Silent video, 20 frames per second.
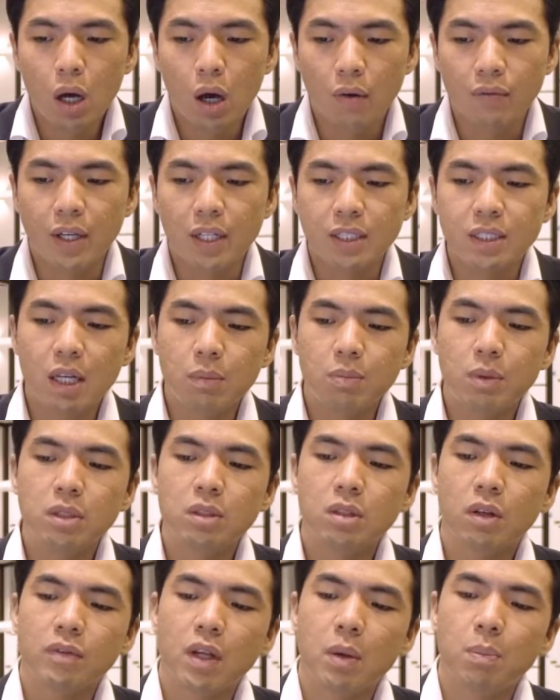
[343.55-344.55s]
of the
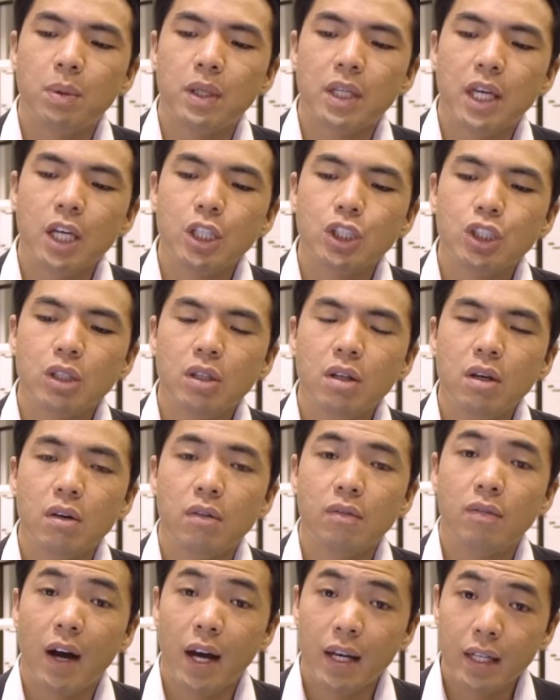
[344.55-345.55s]
acceptance of the application
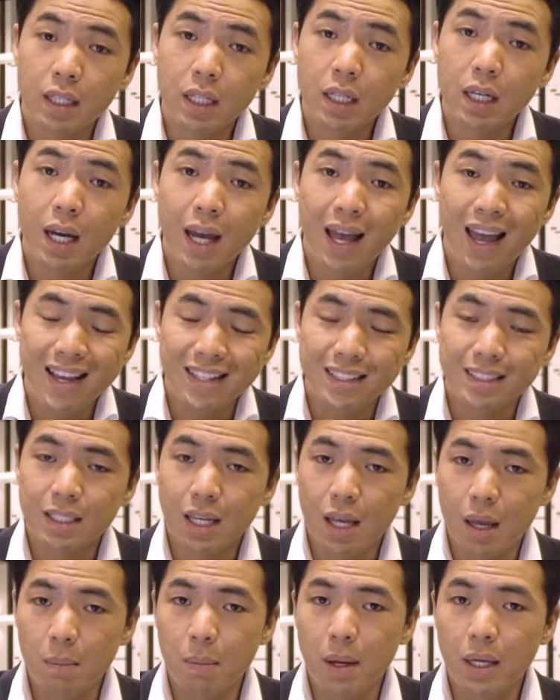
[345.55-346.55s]
via
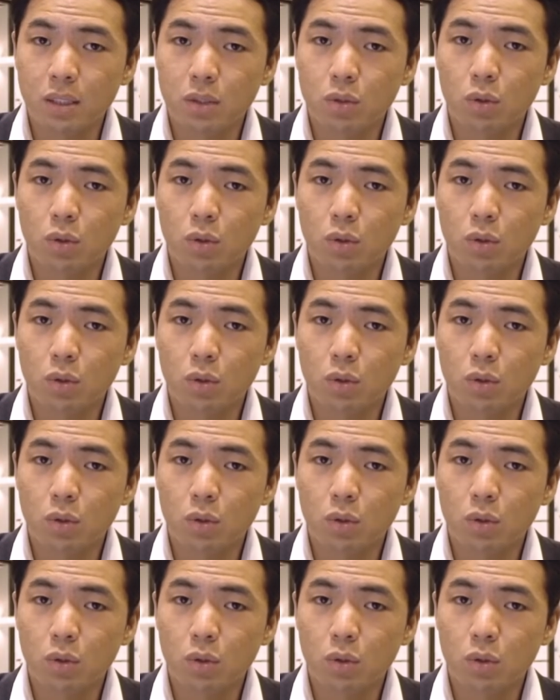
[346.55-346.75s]
SMS.